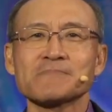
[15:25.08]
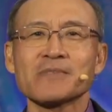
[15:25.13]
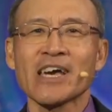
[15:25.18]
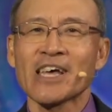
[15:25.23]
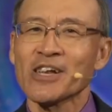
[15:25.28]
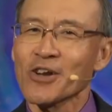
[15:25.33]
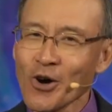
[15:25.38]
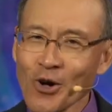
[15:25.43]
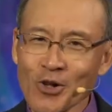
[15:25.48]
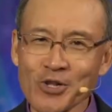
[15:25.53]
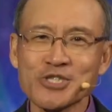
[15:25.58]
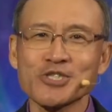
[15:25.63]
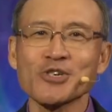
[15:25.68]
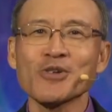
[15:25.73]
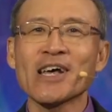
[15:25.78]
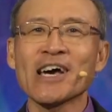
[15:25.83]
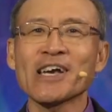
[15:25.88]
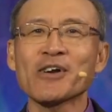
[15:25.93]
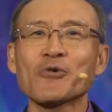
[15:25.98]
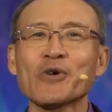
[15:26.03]
And also
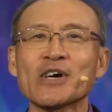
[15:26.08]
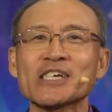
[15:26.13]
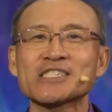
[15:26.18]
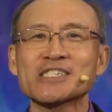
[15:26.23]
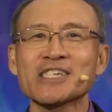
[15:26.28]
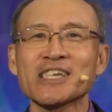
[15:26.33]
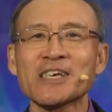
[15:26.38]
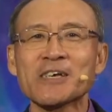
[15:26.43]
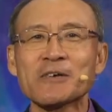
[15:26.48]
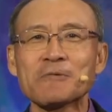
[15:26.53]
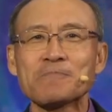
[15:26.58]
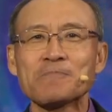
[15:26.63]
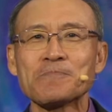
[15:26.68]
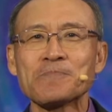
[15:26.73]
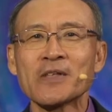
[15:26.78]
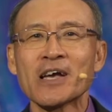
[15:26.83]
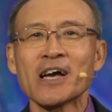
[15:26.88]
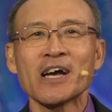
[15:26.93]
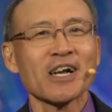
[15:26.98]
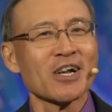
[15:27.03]
like Wesley,
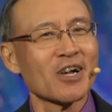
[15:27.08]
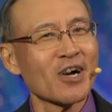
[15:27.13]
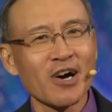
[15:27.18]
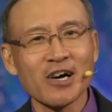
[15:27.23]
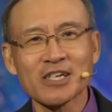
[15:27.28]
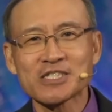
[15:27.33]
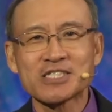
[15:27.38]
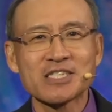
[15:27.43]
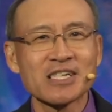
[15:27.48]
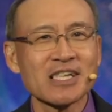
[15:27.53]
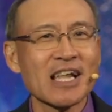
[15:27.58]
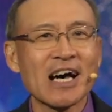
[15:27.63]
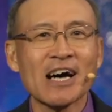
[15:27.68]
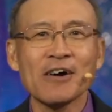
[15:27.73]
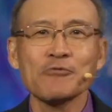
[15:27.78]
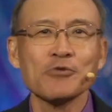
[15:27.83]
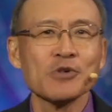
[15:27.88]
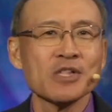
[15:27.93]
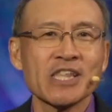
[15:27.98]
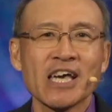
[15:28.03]
God's
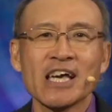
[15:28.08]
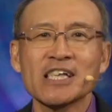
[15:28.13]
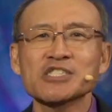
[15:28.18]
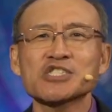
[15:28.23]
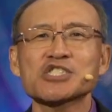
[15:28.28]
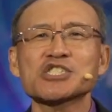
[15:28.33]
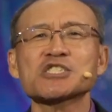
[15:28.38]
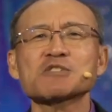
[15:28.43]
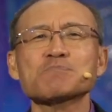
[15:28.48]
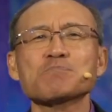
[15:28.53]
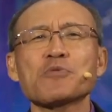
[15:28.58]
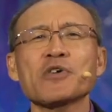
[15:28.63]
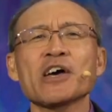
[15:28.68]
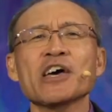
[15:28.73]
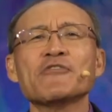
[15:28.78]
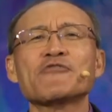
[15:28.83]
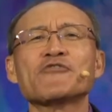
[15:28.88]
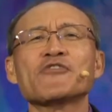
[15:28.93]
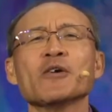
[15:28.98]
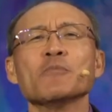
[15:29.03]
love will then
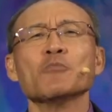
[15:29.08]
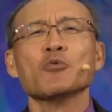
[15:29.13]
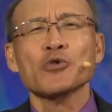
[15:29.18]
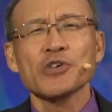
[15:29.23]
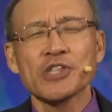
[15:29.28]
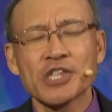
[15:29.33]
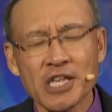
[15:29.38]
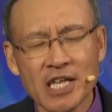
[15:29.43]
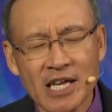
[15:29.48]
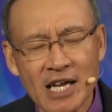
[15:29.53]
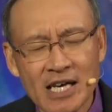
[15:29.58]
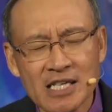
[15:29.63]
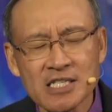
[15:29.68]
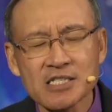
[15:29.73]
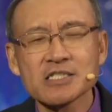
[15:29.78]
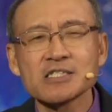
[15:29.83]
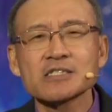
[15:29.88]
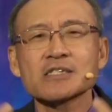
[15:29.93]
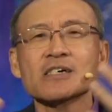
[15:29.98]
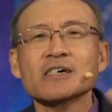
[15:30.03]
spread from within
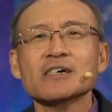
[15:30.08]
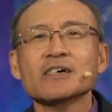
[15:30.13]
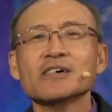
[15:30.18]
us